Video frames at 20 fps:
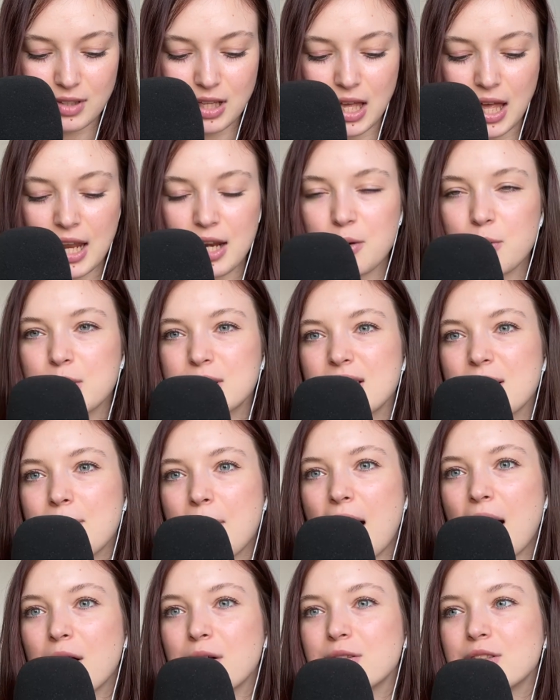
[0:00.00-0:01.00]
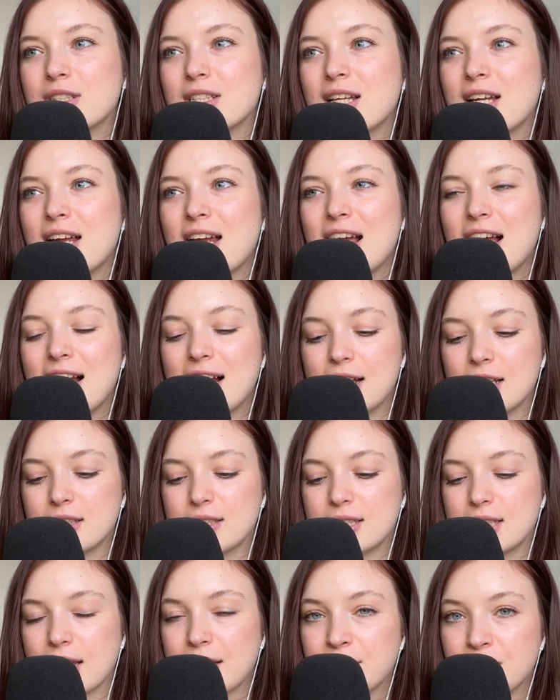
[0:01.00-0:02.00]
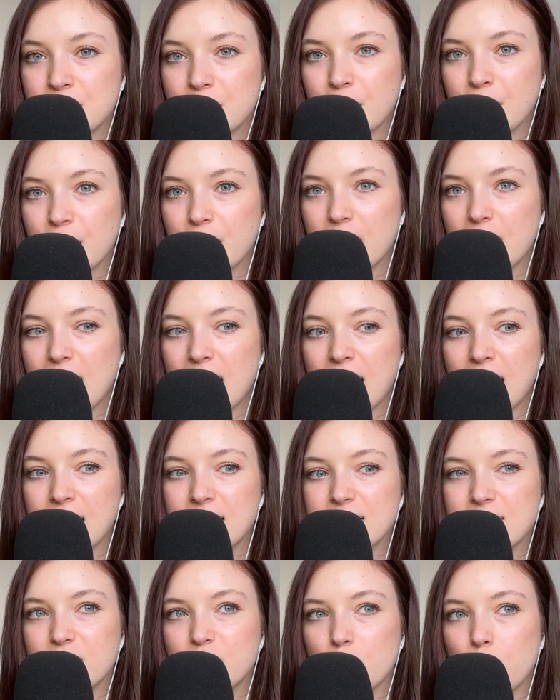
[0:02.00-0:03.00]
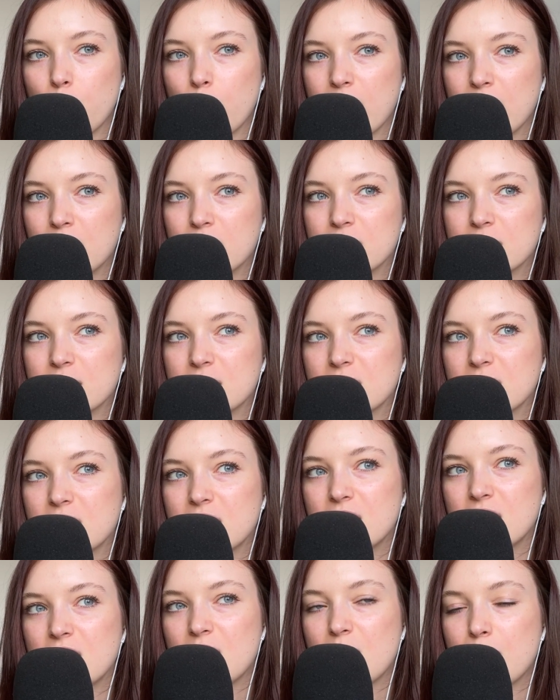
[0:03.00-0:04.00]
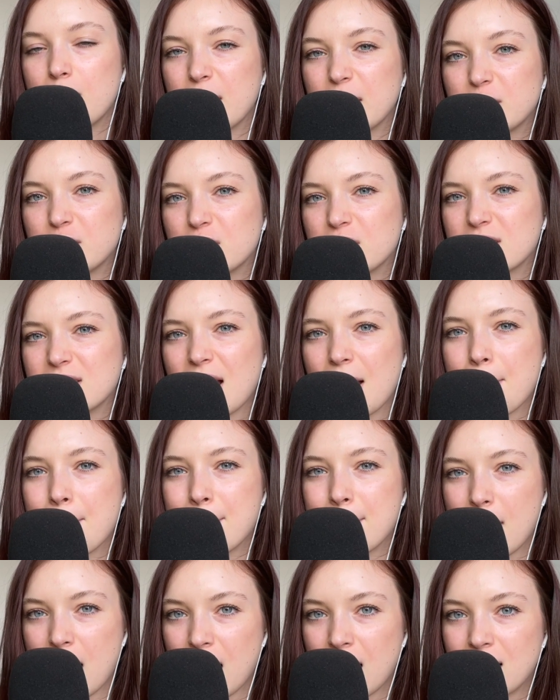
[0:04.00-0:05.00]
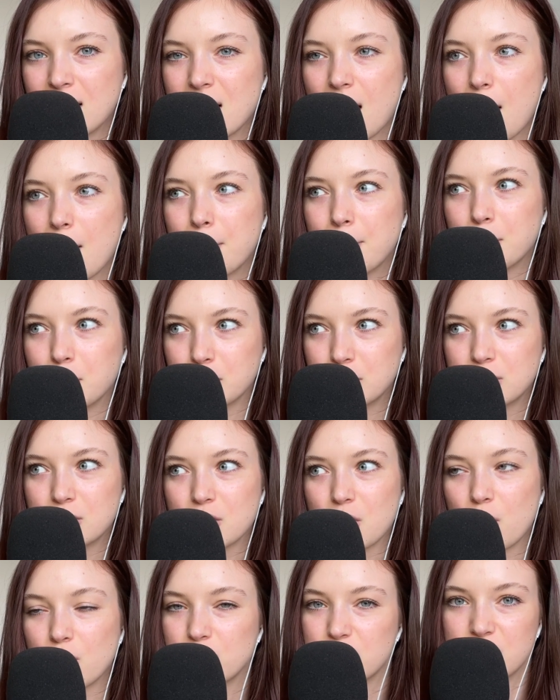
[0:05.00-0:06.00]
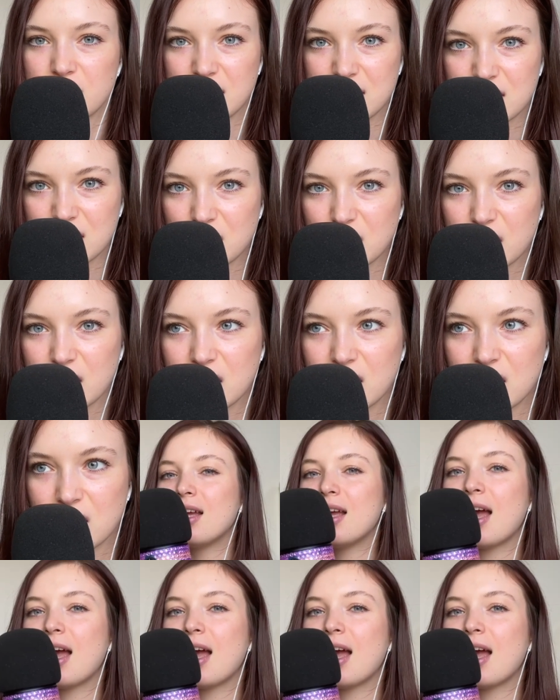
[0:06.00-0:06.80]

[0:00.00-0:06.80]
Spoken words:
And it was about Tinder and the weird pictures that men put on Tinder.